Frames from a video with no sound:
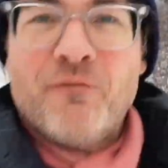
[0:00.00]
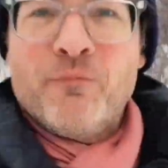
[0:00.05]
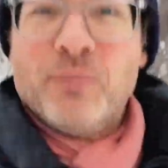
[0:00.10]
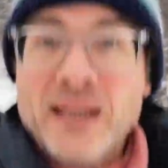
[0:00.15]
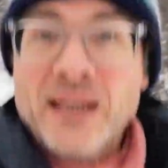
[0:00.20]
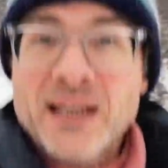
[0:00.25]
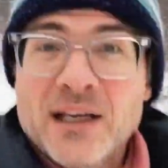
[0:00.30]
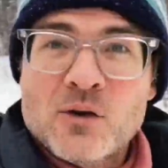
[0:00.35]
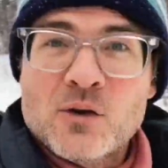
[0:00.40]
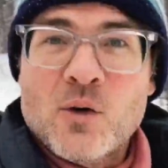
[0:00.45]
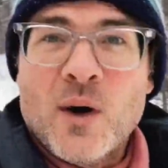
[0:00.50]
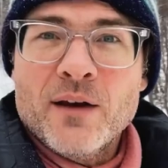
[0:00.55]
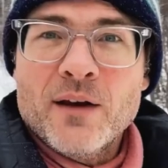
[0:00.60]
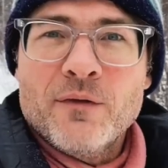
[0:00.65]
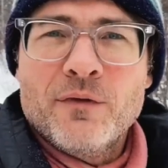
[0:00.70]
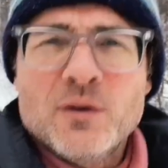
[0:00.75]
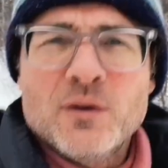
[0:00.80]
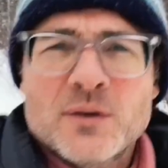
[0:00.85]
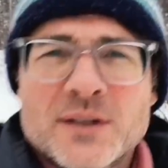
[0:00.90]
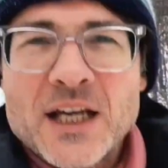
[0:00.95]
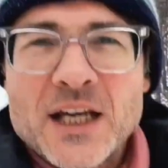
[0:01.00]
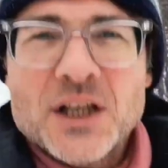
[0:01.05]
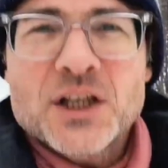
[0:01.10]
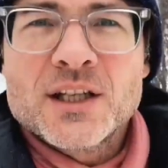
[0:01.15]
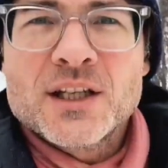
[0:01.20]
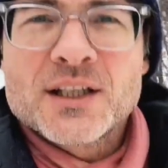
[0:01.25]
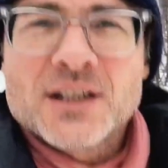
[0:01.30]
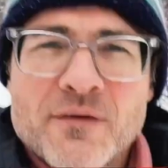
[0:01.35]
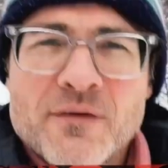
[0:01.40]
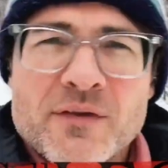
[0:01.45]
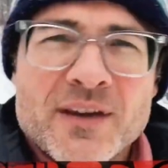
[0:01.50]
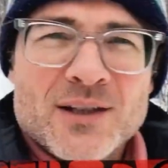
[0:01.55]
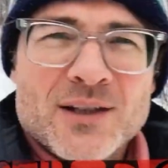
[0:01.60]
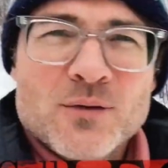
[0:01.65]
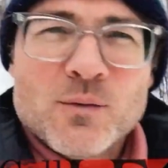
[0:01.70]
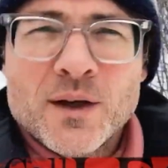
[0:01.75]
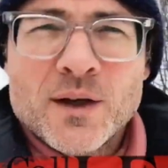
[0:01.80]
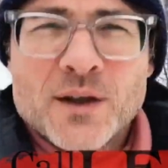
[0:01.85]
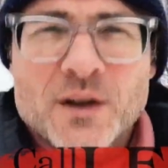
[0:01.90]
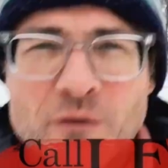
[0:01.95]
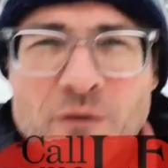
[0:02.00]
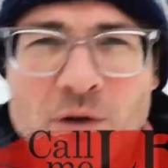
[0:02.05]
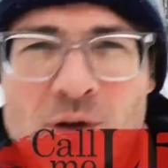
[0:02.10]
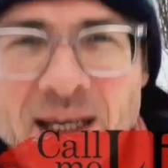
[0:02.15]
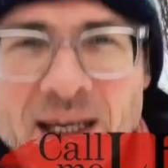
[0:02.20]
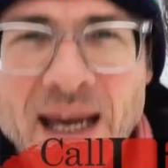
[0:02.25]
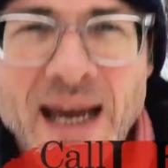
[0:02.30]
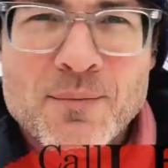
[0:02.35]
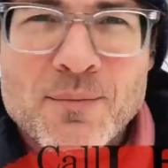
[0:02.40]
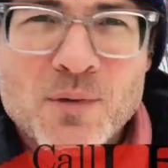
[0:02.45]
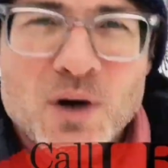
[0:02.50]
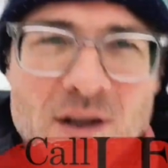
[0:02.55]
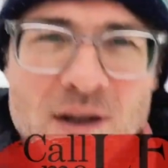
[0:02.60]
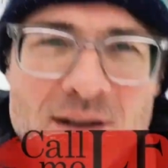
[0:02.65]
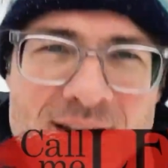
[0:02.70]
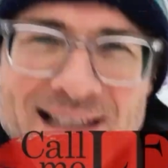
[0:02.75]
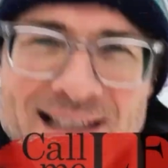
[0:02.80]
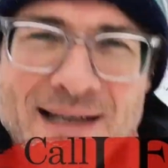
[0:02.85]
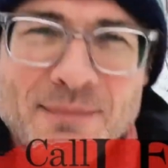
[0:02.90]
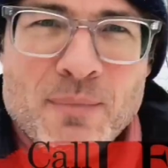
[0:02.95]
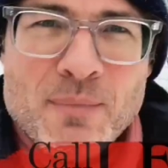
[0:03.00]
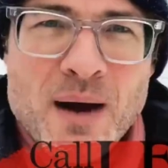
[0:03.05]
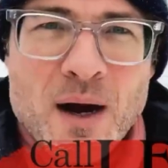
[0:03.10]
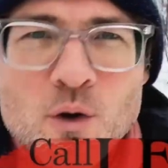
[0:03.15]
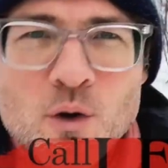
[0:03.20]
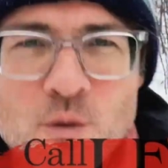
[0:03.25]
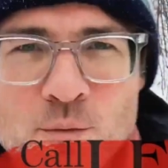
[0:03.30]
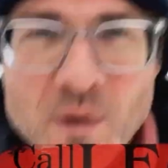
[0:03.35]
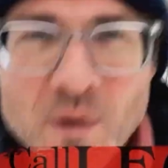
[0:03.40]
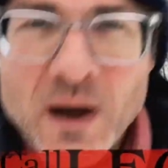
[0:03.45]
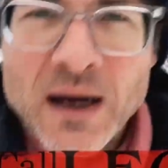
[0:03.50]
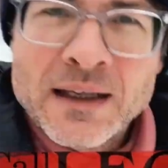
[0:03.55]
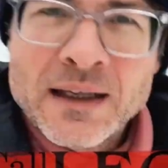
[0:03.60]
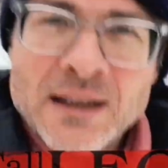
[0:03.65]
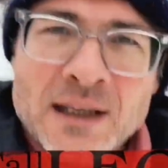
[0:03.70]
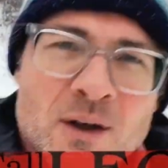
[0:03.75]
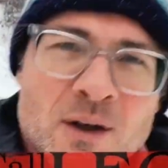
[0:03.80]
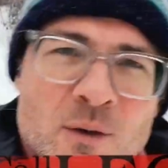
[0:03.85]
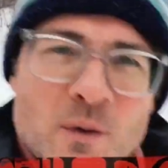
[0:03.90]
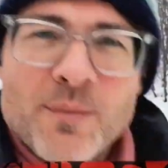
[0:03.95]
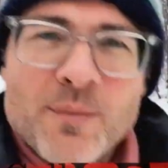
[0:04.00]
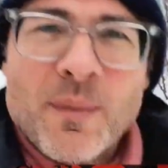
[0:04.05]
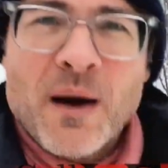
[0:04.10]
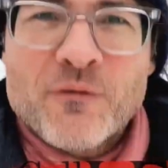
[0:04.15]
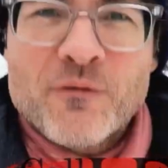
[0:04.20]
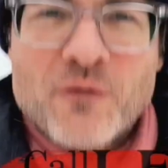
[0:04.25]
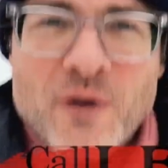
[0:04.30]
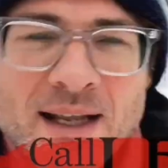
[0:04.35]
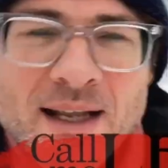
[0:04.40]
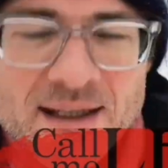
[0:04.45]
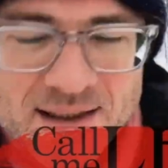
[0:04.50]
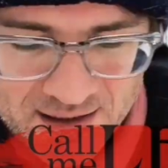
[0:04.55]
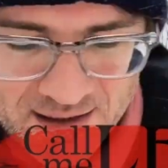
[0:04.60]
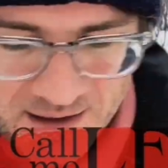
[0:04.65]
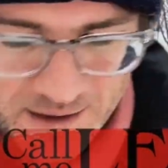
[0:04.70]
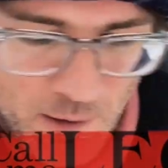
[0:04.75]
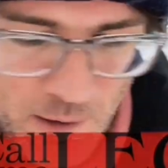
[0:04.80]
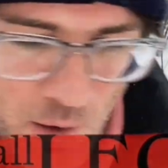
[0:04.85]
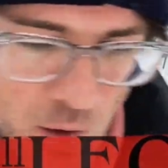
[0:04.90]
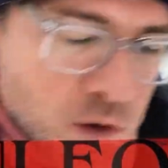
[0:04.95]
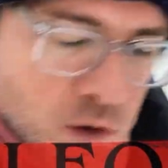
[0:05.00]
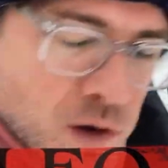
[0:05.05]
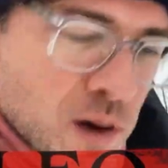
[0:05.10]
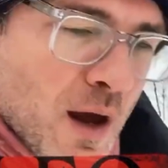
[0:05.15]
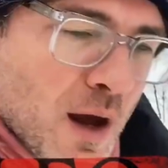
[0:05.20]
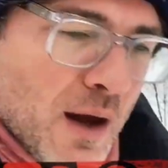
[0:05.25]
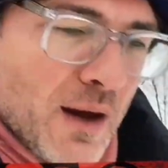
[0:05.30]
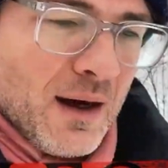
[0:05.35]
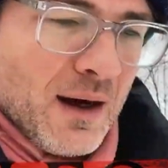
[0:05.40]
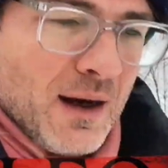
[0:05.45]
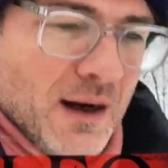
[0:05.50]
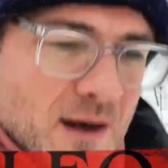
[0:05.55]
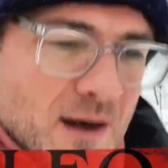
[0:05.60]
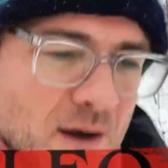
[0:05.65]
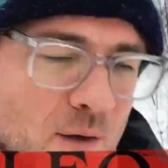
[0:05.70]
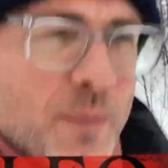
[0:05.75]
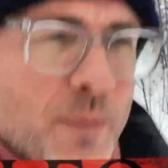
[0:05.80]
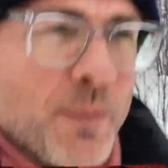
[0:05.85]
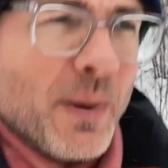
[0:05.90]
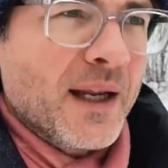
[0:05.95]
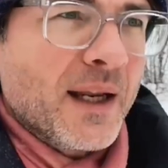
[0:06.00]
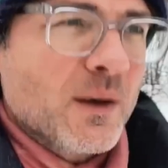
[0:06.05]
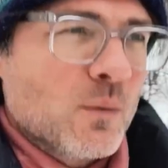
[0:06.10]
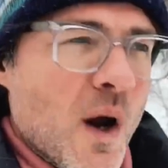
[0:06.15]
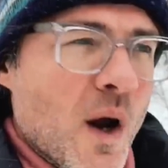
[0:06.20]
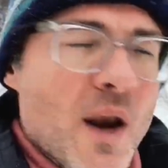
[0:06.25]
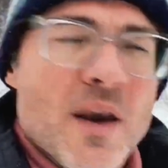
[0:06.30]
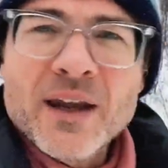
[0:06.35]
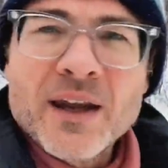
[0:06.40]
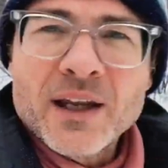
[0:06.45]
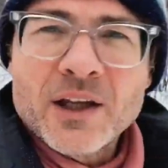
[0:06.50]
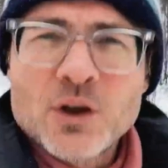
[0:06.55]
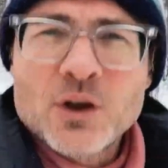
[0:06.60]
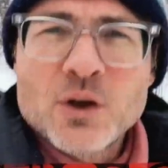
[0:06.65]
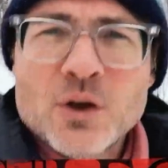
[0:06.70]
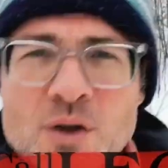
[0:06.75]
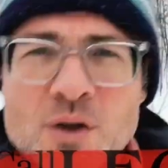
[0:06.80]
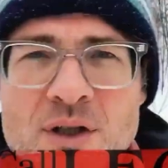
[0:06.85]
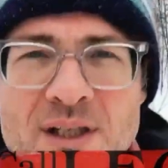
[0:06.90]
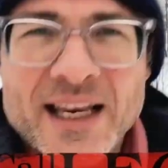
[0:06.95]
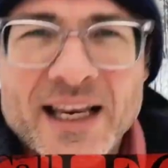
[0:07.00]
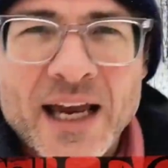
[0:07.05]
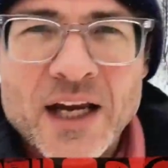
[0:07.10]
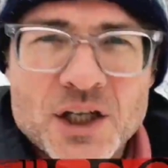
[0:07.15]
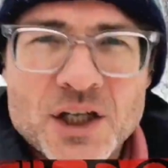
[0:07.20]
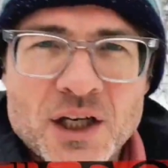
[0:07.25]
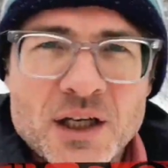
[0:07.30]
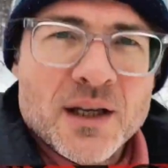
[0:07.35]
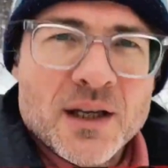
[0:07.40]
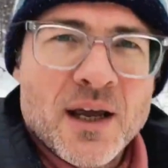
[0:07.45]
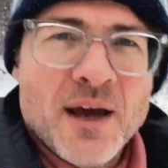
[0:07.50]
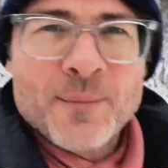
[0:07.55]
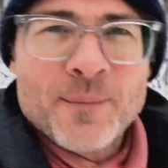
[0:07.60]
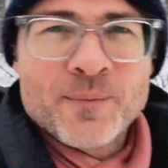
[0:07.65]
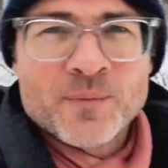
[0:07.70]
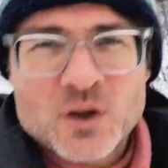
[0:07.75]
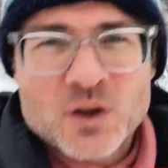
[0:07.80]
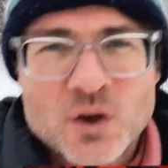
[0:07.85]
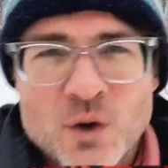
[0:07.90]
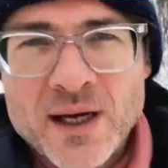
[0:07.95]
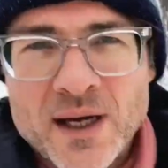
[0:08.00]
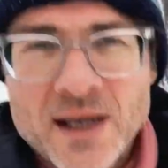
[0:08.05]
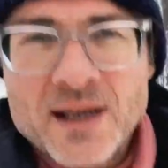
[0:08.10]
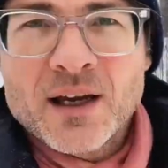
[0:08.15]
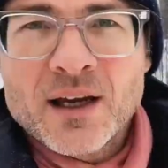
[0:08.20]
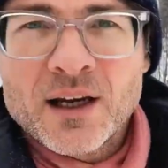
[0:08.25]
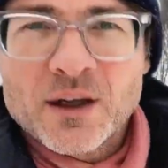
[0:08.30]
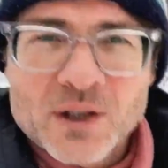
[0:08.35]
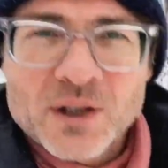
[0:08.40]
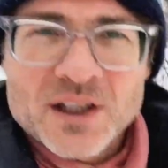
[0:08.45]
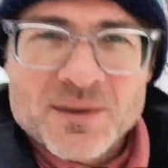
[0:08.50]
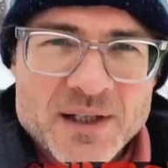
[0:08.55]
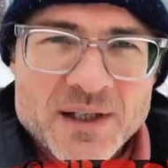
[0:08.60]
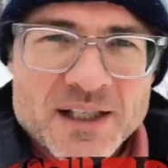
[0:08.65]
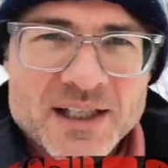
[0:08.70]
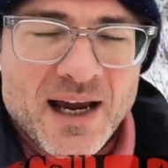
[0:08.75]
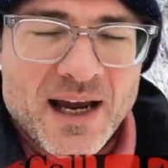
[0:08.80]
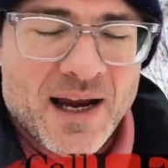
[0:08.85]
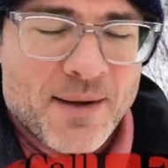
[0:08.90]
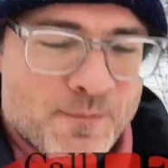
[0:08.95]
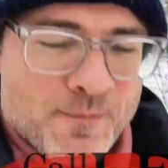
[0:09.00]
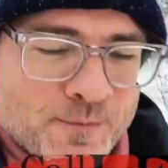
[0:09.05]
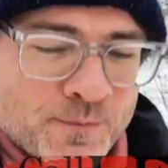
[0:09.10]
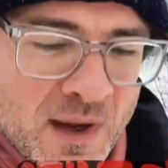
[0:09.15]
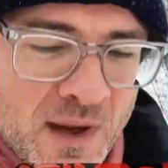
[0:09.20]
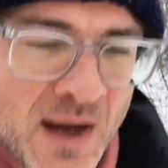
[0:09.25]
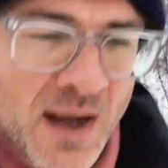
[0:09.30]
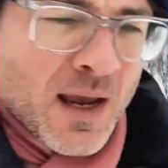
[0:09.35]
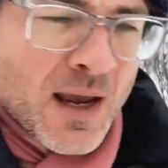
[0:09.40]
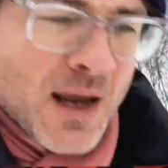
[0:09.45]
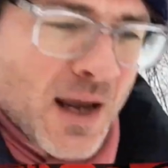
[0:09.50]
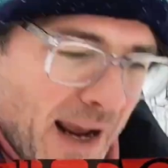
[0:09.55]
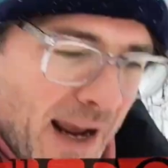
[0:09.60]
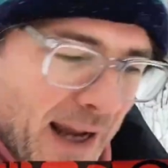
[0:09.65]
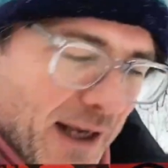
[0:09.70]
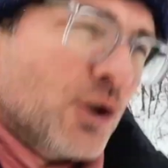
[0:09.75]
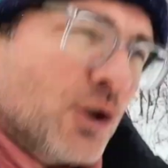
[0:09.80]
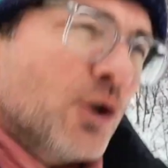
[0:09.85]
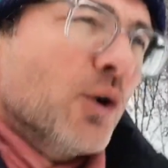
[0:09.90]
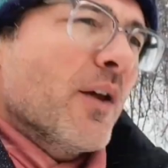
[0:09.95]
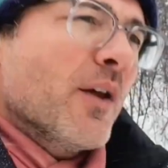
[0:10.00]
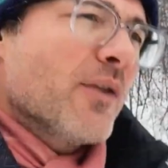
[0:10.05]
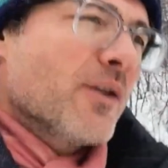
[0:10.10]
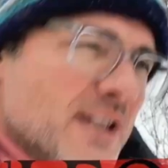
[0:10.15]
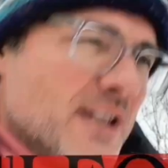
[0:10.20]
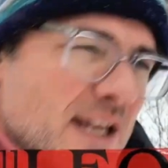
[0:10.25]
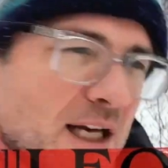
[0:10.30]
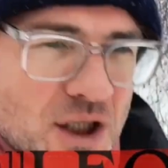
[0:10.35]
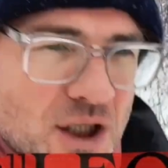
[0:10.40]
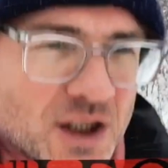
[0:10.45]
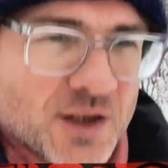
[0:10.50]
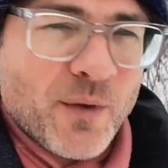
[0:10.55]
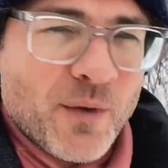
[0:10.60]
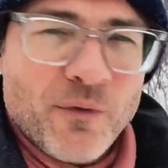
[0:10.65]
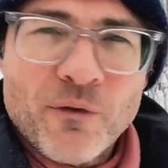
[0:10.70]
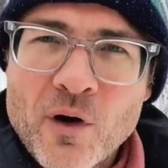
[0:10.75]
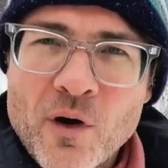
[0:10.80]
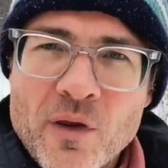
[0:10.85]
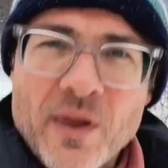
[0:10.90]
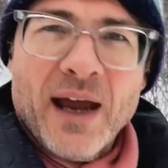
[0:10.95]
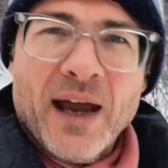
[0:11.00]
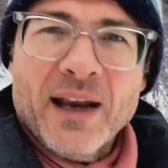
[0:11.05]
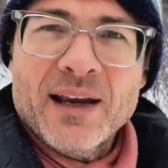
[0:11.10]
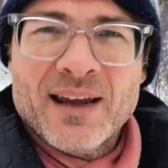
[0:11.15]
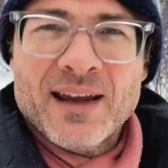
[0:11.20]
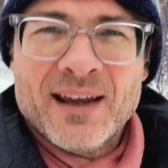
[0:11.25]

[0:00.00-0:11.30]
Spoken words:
played quite a few sessions of this wonderful game called Symbaroum with my friends. We played one huge session during Christmas time and two other sessions before that.